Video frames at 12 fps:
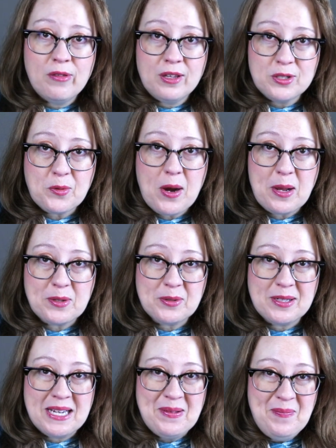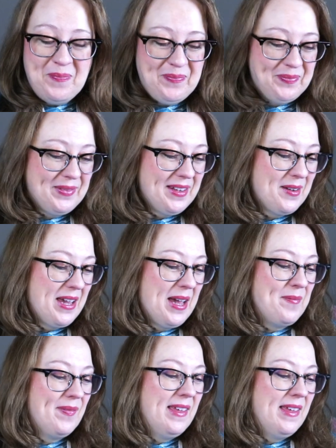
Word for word: things around right okay